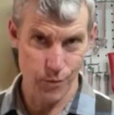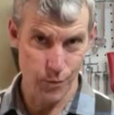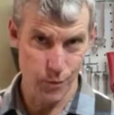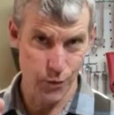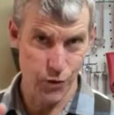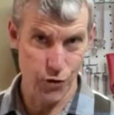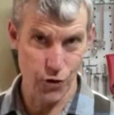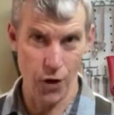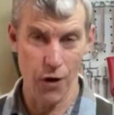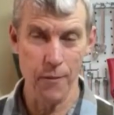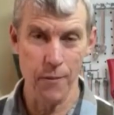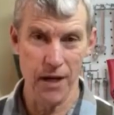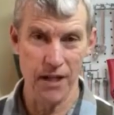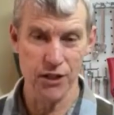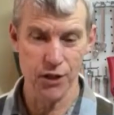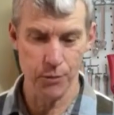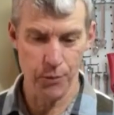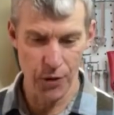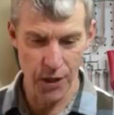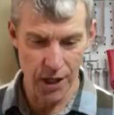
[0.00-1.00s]
start my
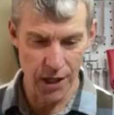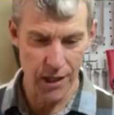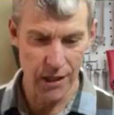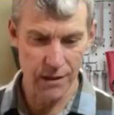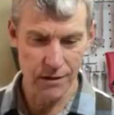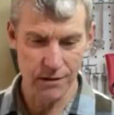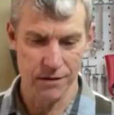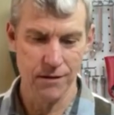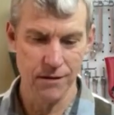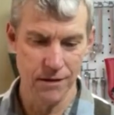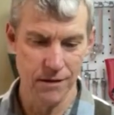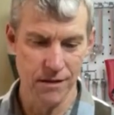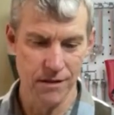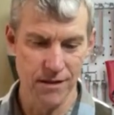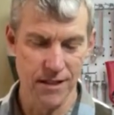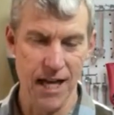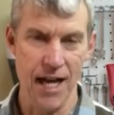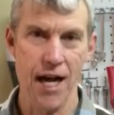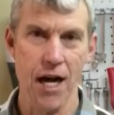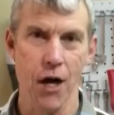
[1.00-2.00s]
spray
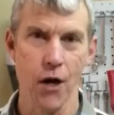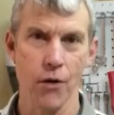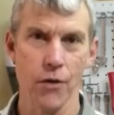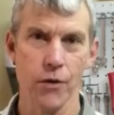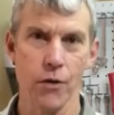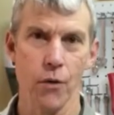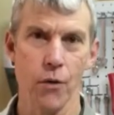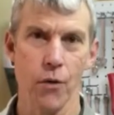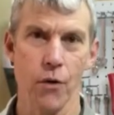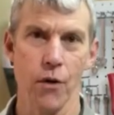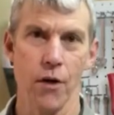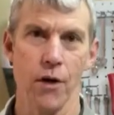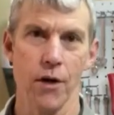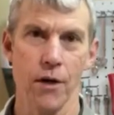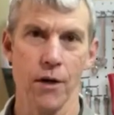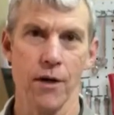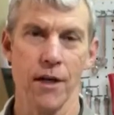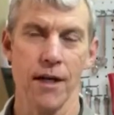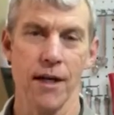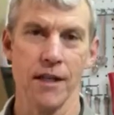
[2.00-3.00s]
down,
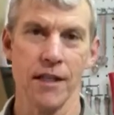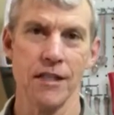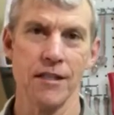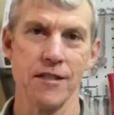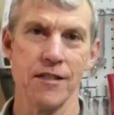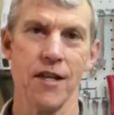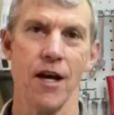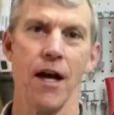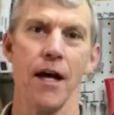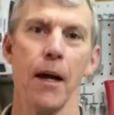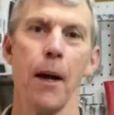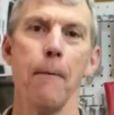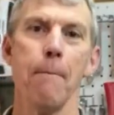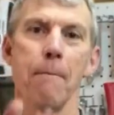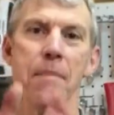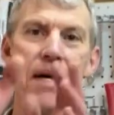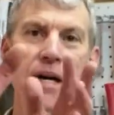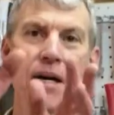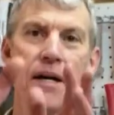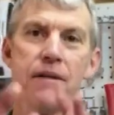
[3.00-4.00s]
or at least not
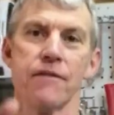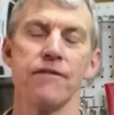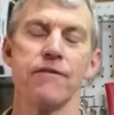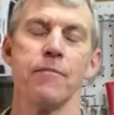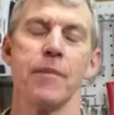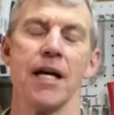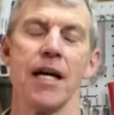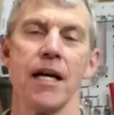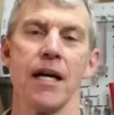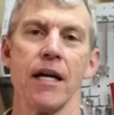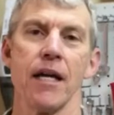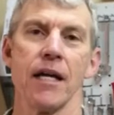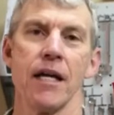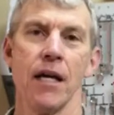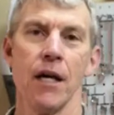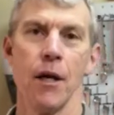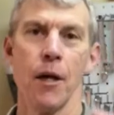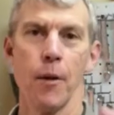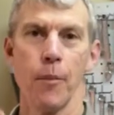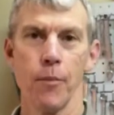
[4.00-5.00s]
above my
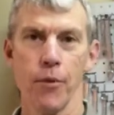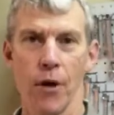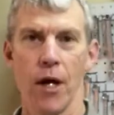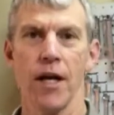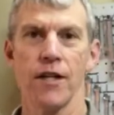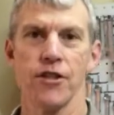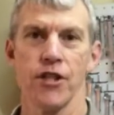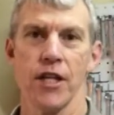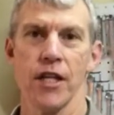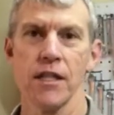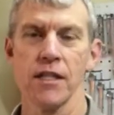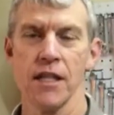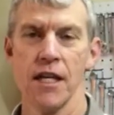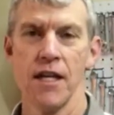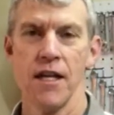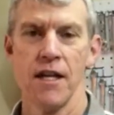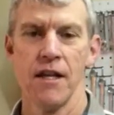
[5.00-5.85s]
project,